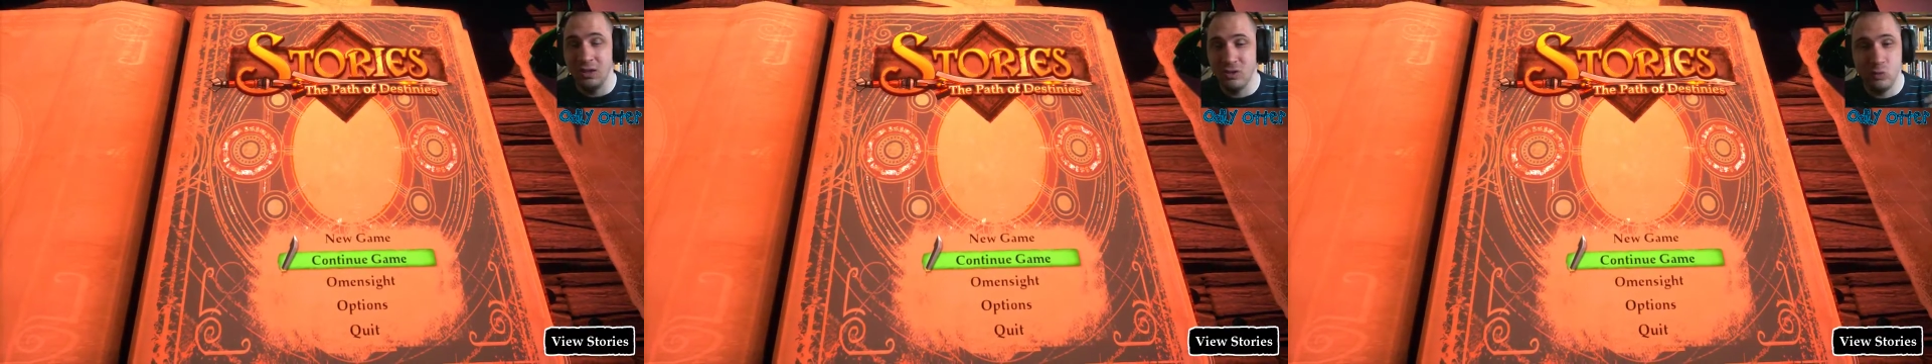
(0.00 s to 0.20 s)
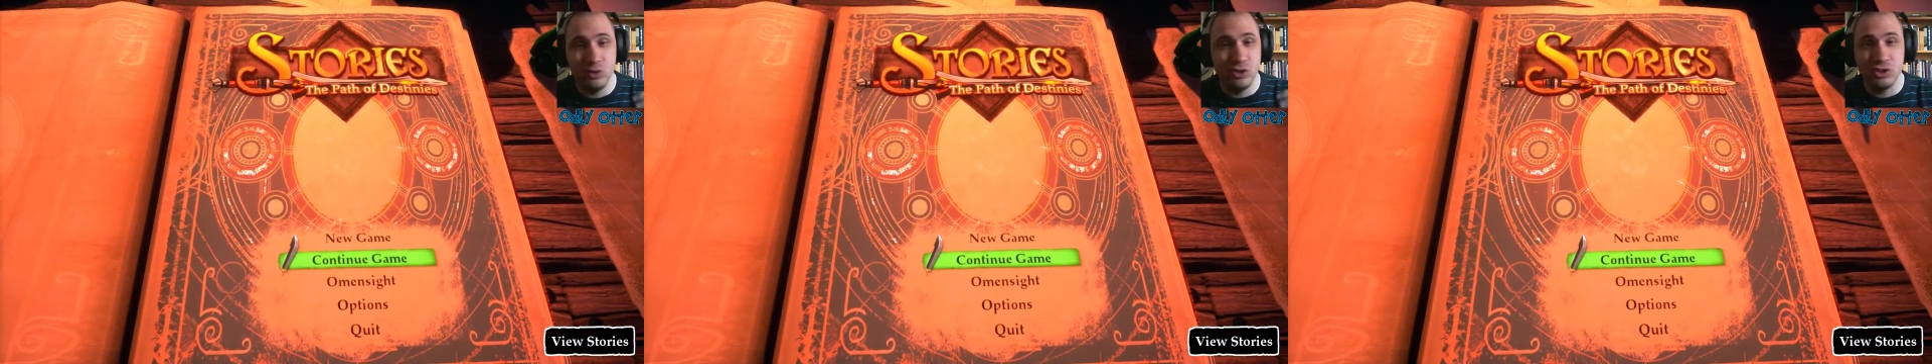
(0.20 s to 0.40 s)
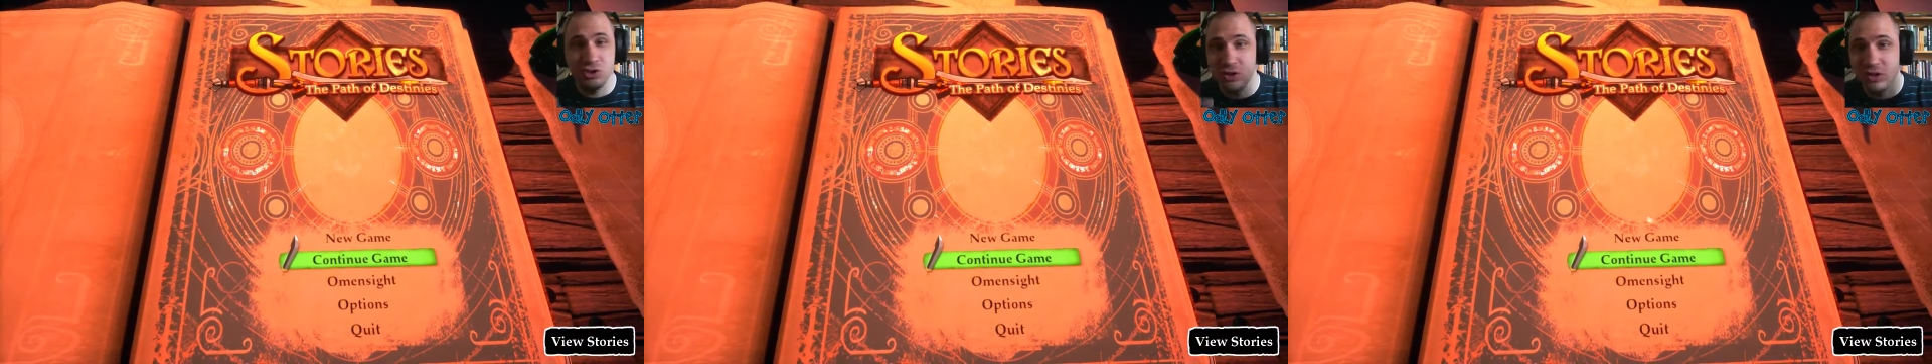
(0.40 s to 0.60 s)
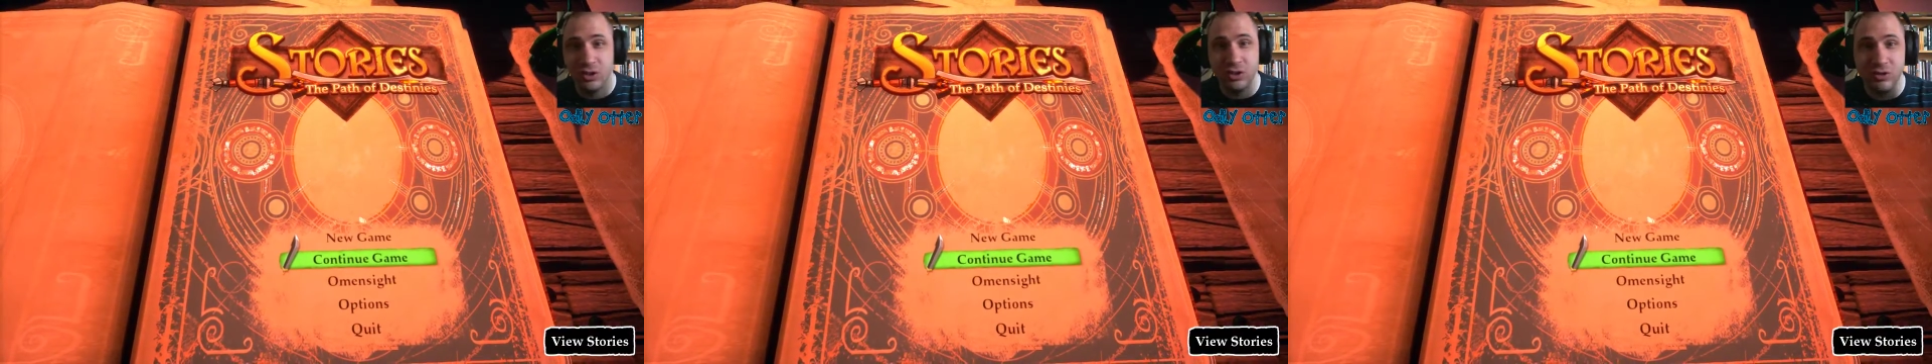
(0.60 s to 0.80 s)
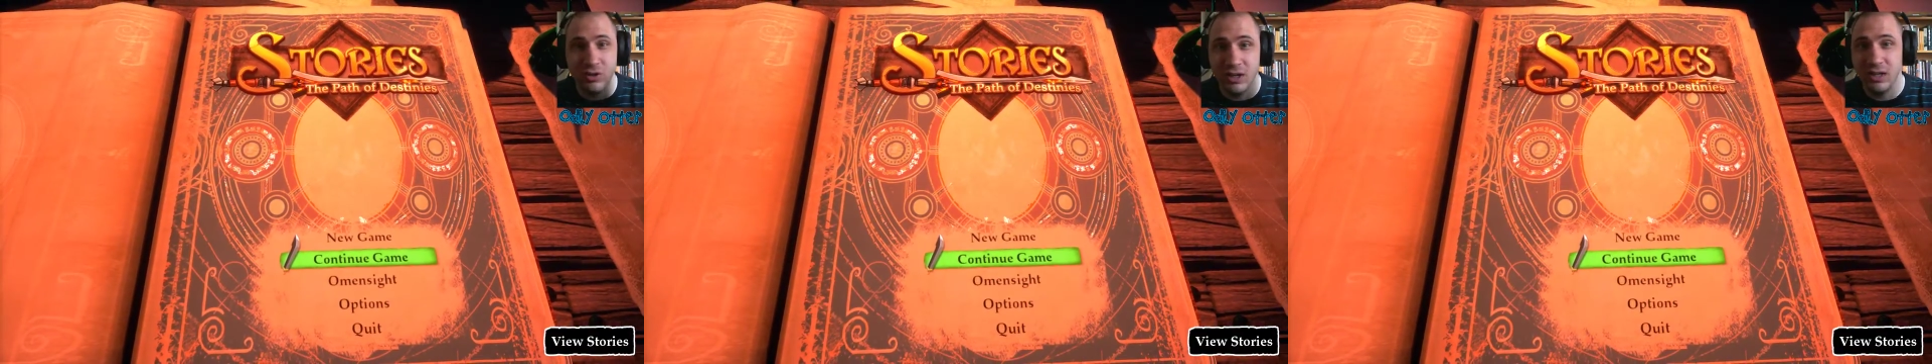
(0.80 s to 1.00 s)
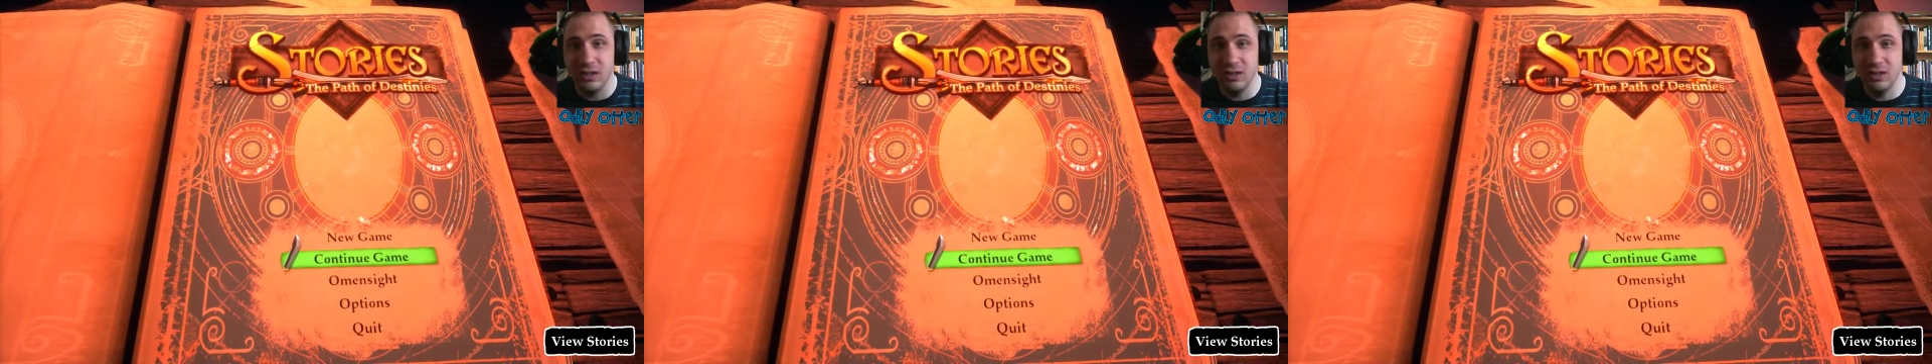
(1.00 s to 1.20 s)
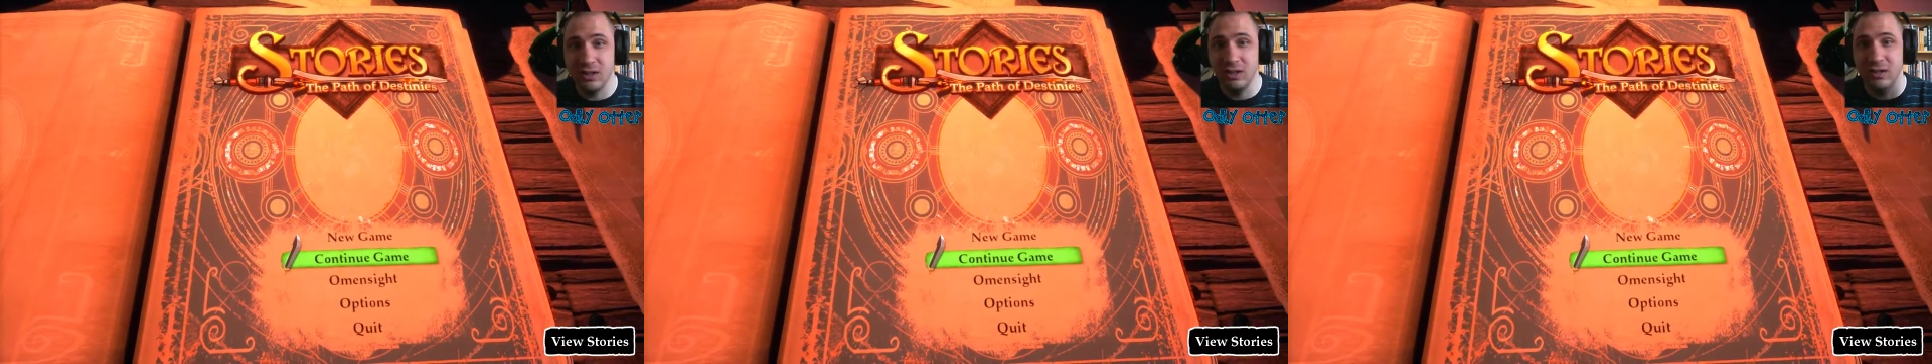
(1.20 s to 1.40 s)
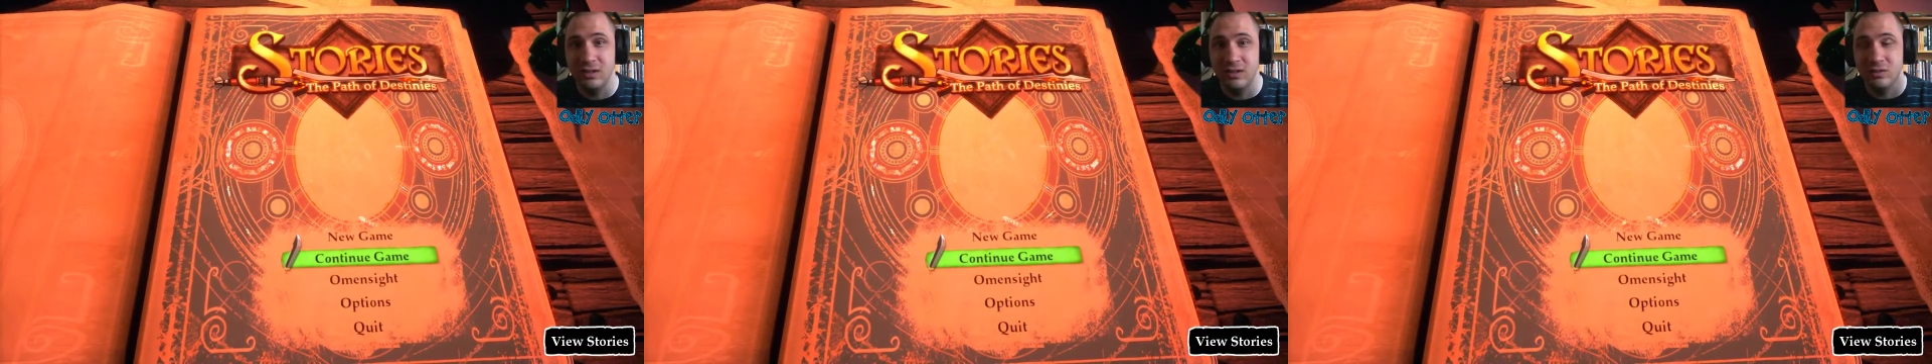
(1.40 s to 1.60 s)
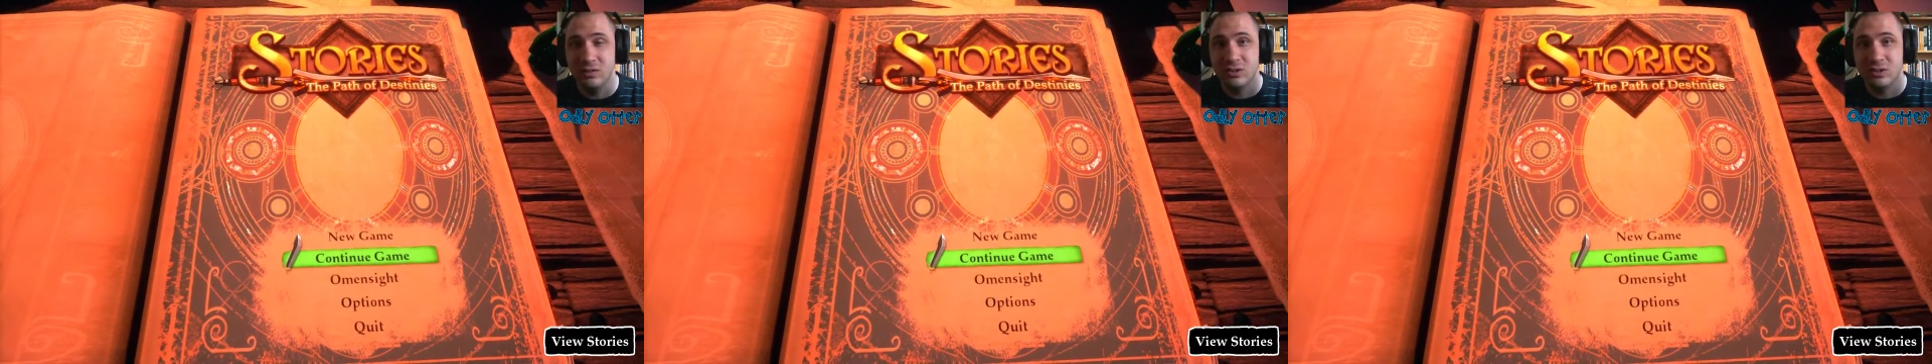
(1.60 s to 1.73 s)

we're just running around, and